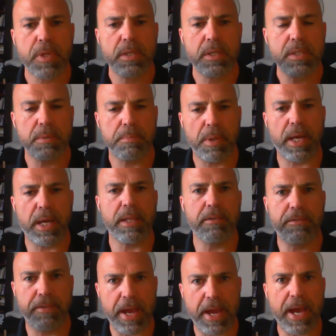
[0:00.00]
supply the
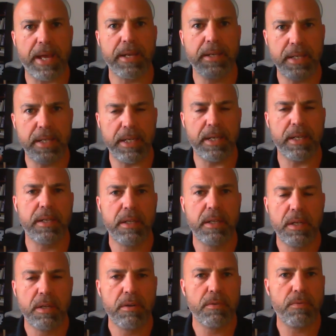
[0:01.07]
fat needed
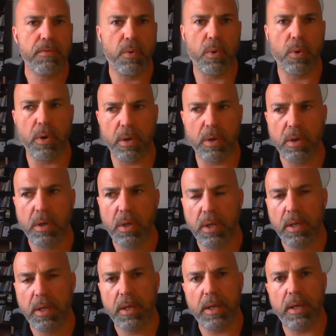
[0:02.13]
for
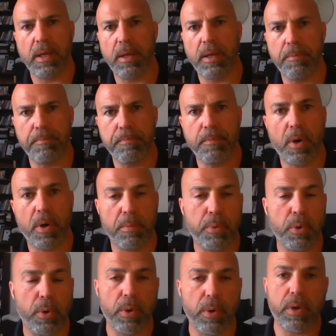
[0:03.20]
our
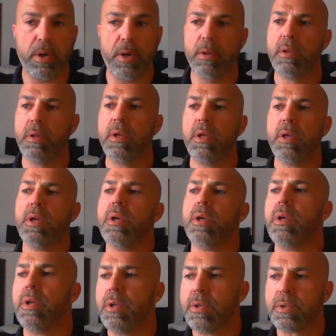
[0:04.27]
protocol.
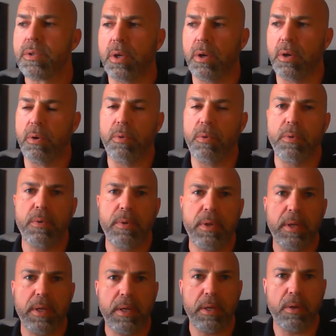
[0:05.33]
So
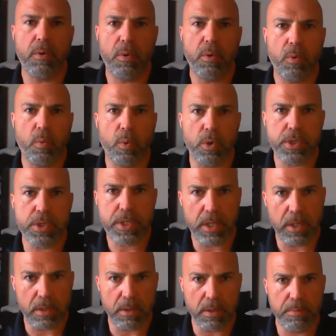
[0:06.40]
we're
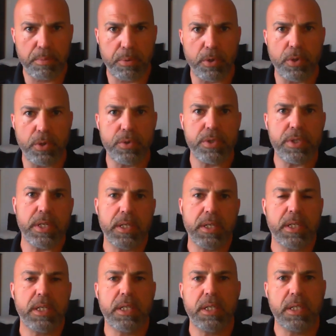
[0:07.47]
still
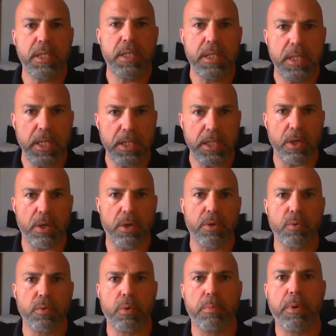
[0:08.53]
producing
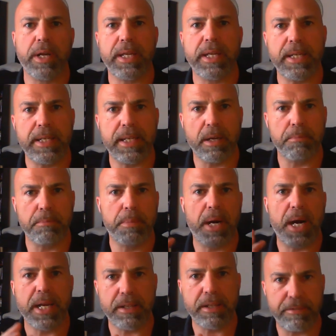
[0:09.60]
ketones. We're breaking down
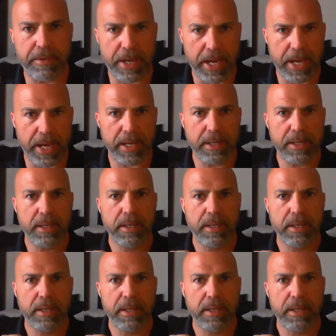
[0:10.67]
body fat